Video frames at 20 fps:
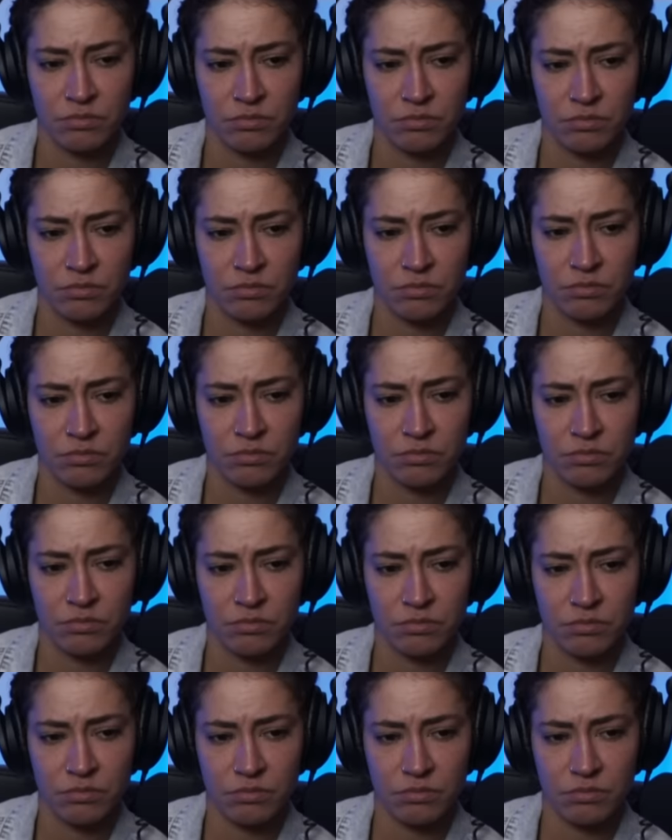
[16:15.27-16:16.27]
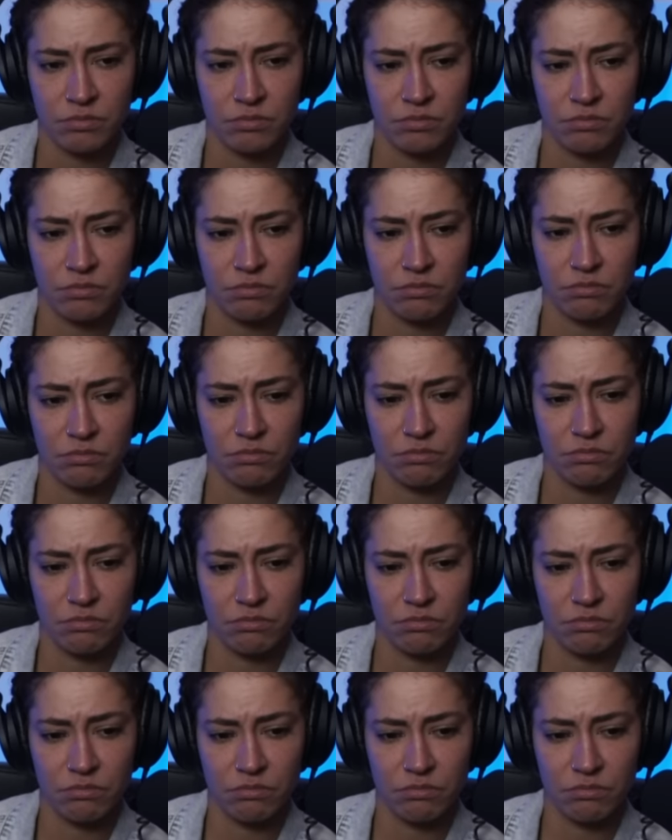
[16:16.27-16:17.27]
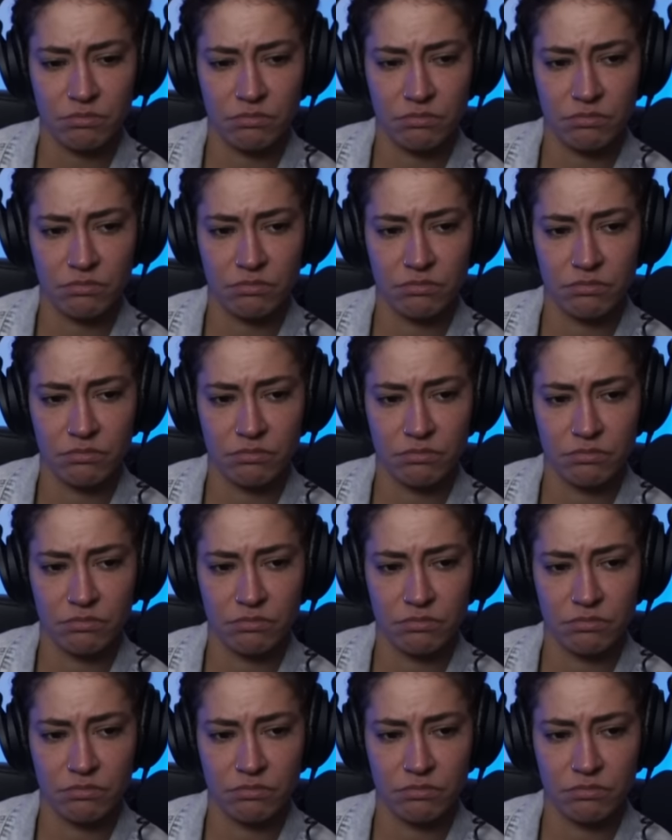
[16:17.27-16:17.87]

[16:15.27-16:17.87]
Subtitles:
The person shown says nothing.